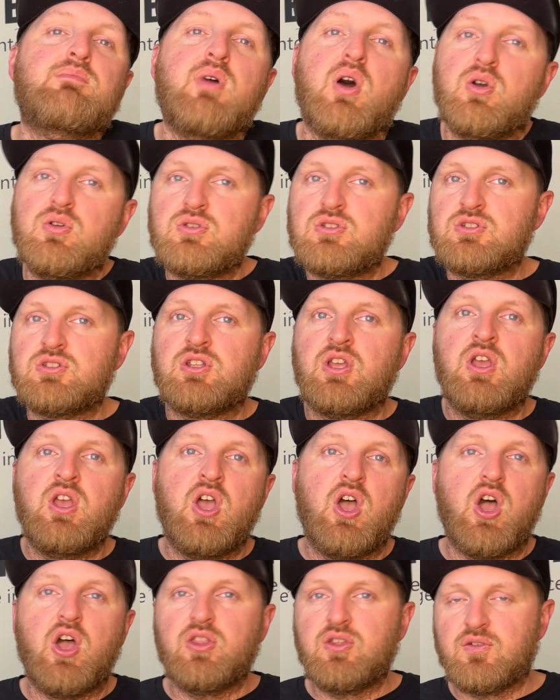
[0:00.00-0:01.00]
most
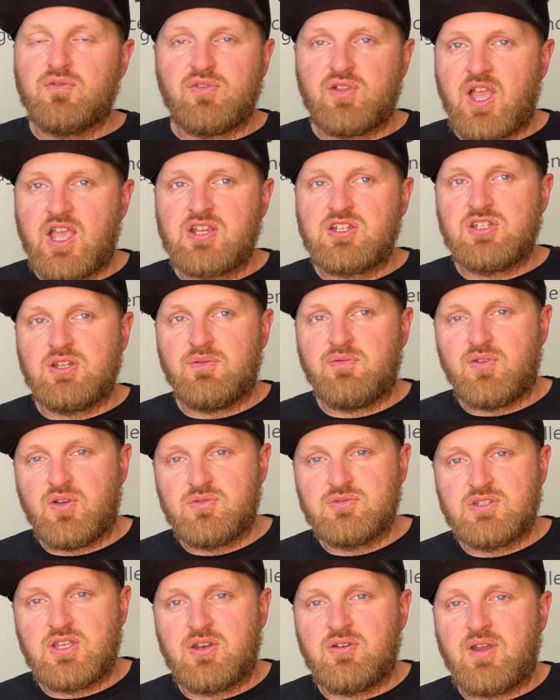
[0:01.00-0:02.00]
other flagship
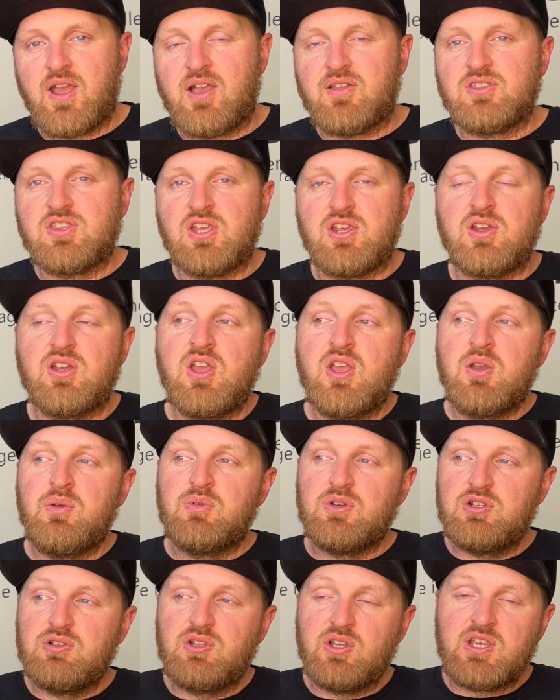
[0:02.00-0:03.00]
phones that are out there,
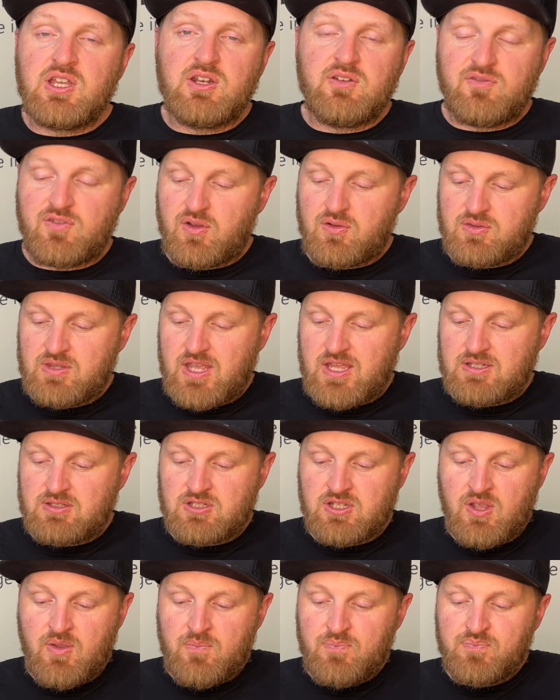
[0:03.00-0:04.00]
when you look at a phone
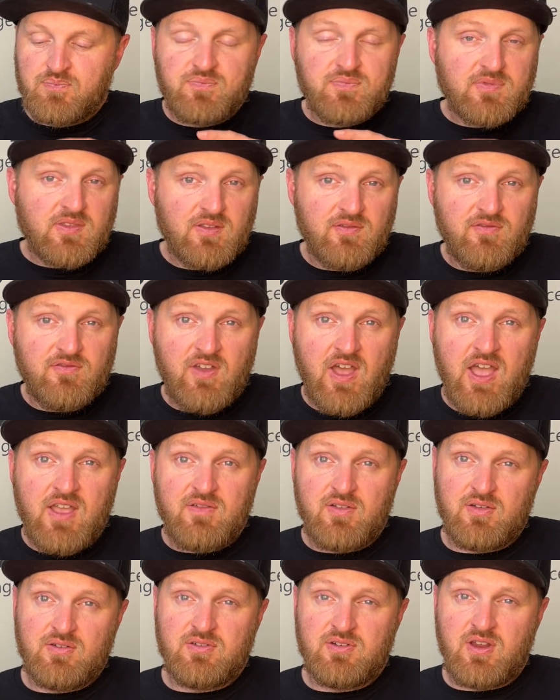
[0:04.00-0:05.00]
that's
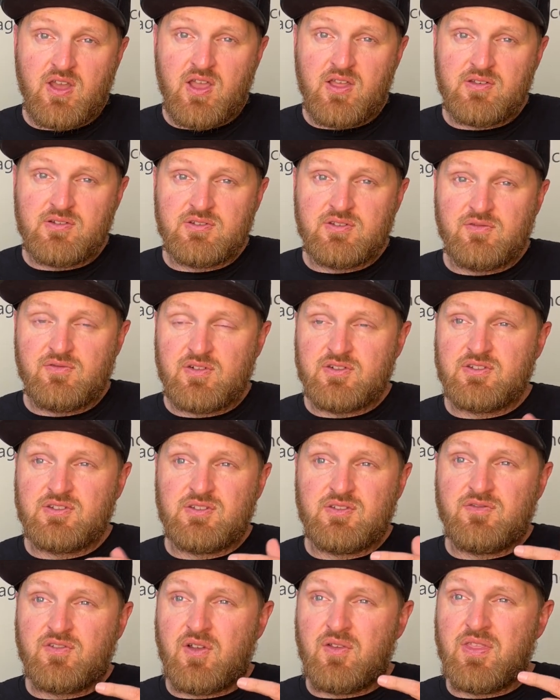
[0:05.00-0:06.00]
$500 versus
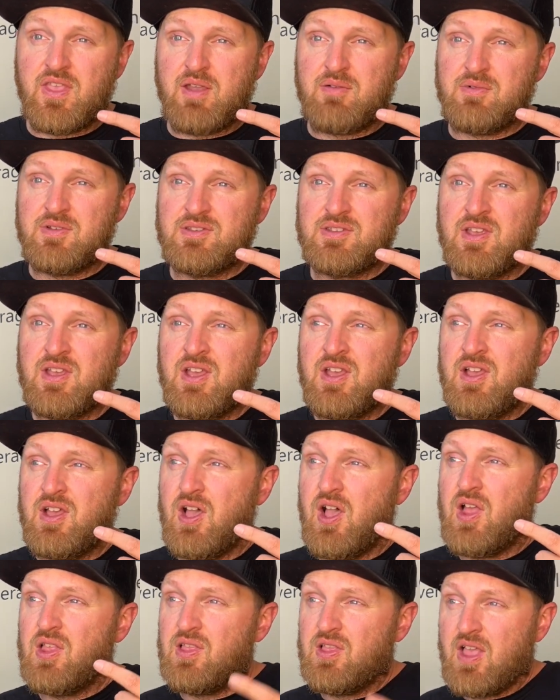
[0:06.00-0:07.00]
a phone that was
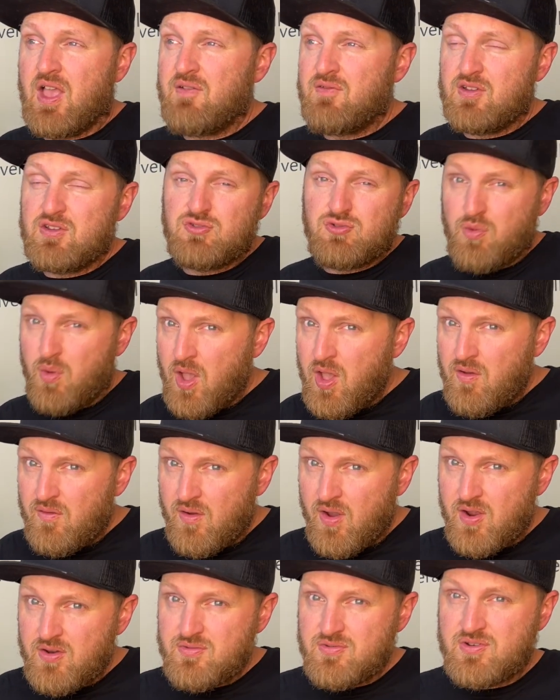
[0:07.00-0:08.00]
$1,100,
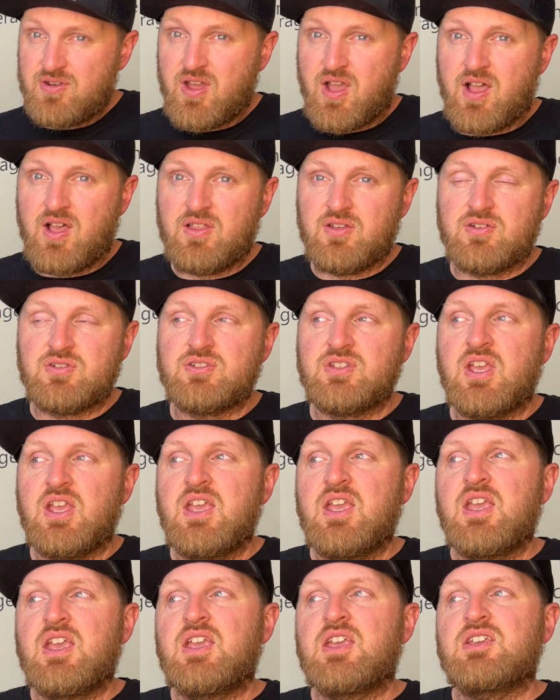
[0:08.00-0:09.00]
$1,200,
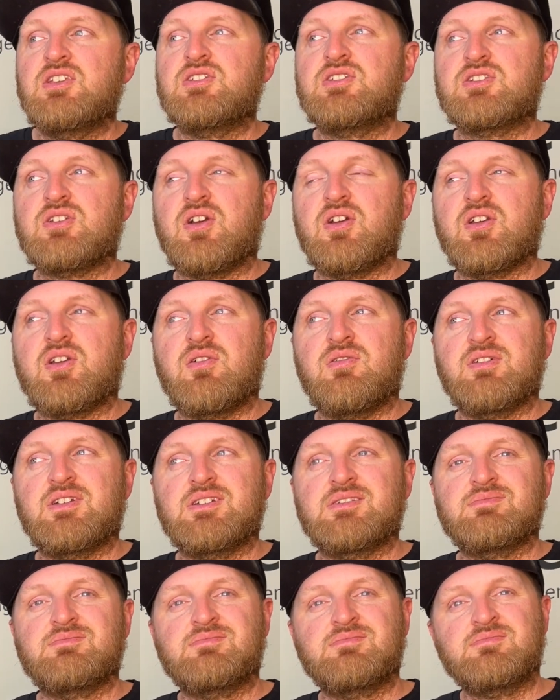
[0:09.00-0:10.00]
you start
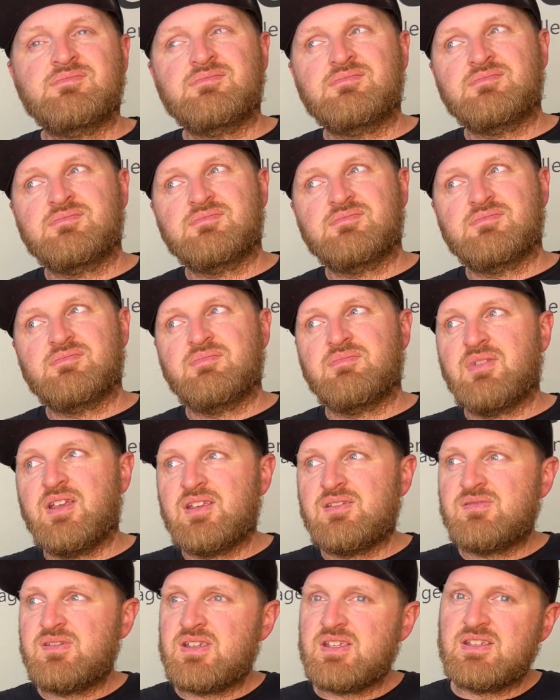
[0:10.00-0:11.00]
going,
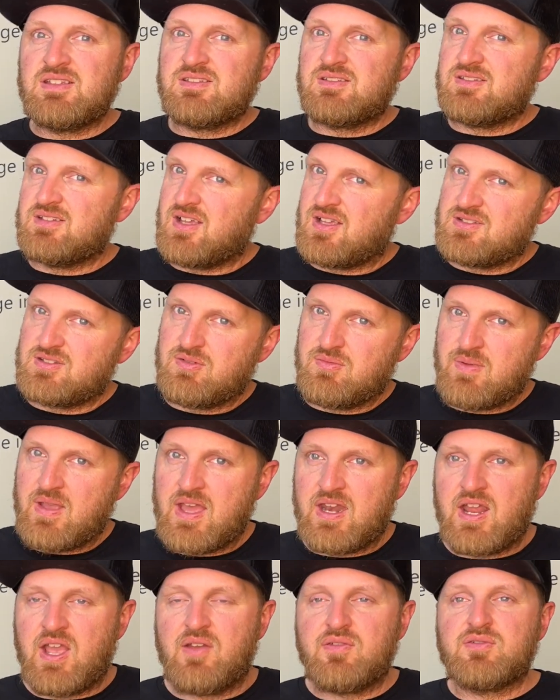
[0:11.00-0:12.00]
maybe it's not so
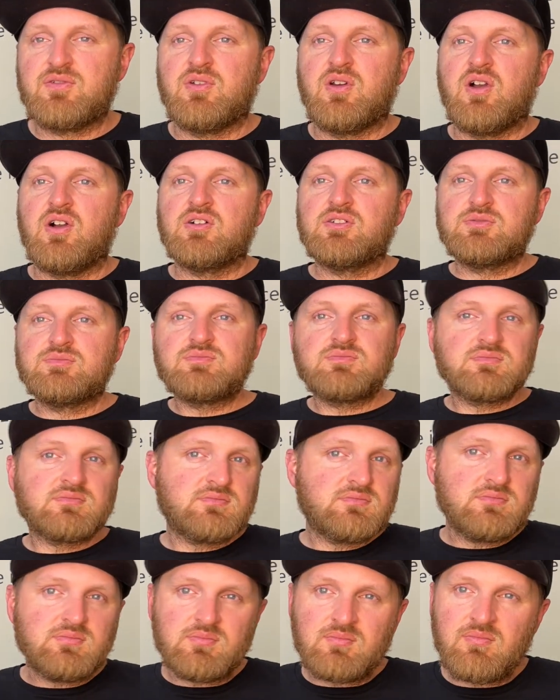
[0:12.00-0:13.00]
bad after all.
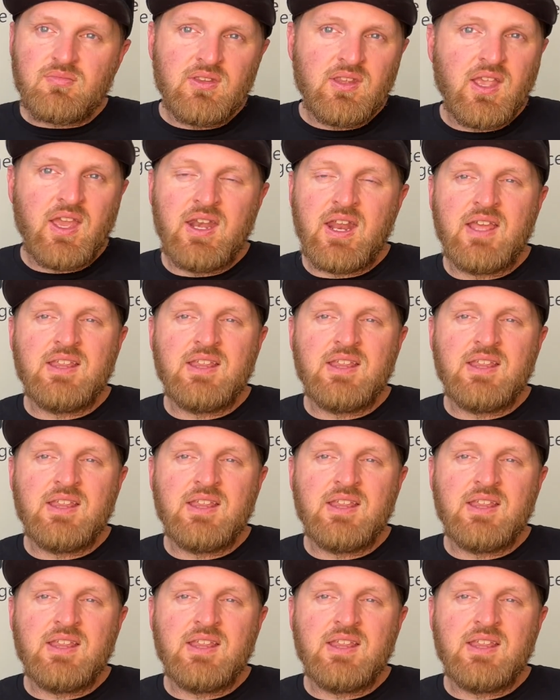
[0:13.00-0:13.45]
And I